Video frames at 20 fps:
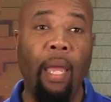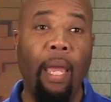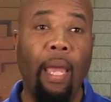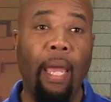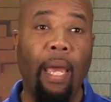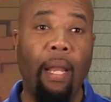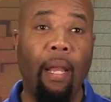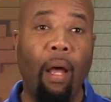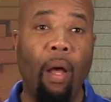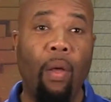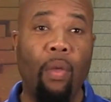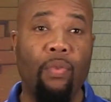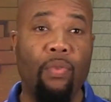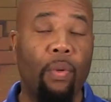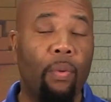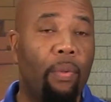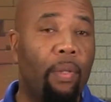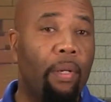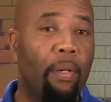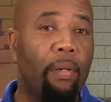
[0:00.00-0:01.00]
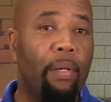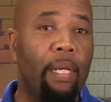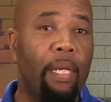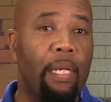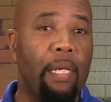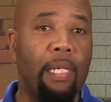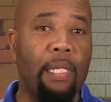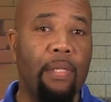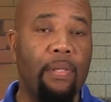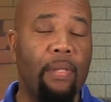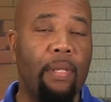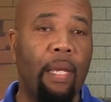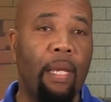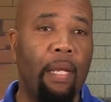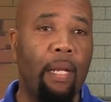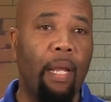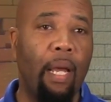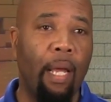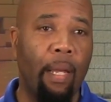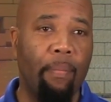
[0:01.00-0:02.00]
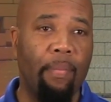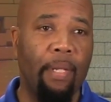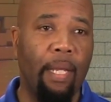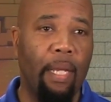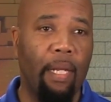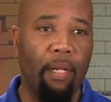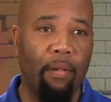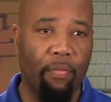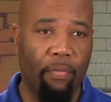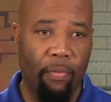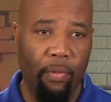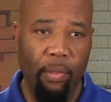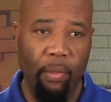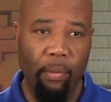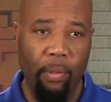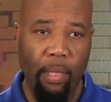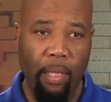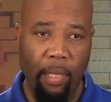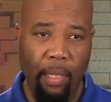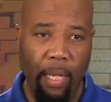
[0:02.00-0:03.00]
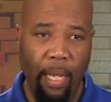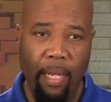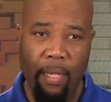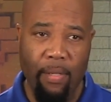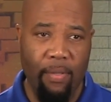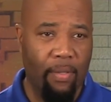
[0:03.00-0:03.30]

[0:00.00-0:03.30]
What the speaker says: And also, there is an updated fluid. Again,